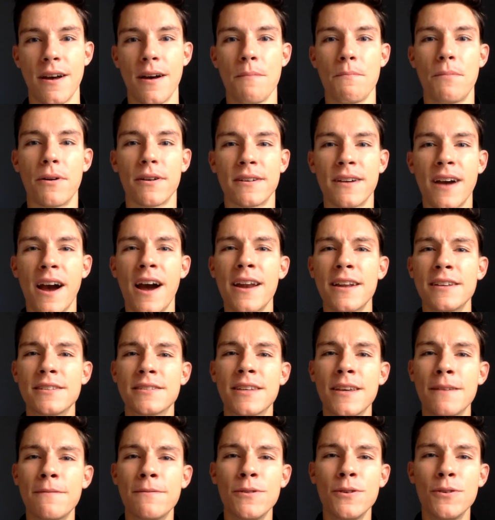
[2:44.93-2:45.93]
but God has
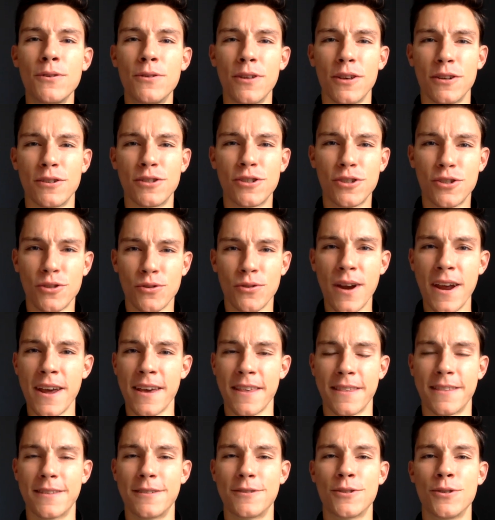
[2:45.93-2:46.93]
given you the
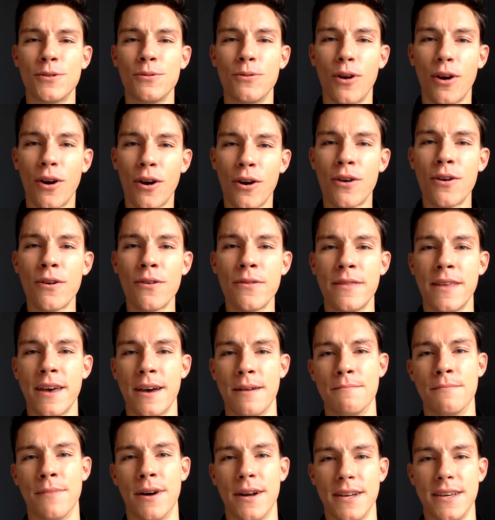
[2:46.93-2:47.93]
strength to earn
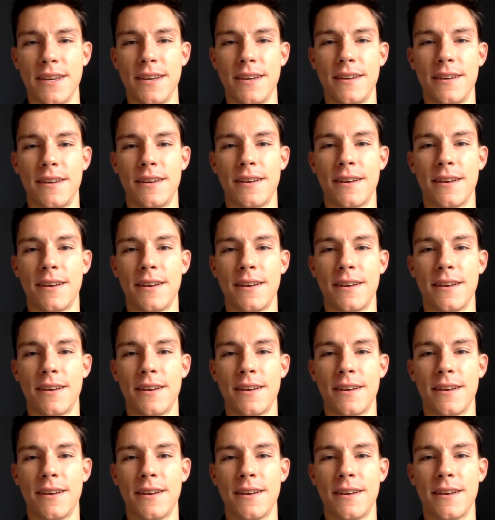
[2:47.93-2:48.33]
that money.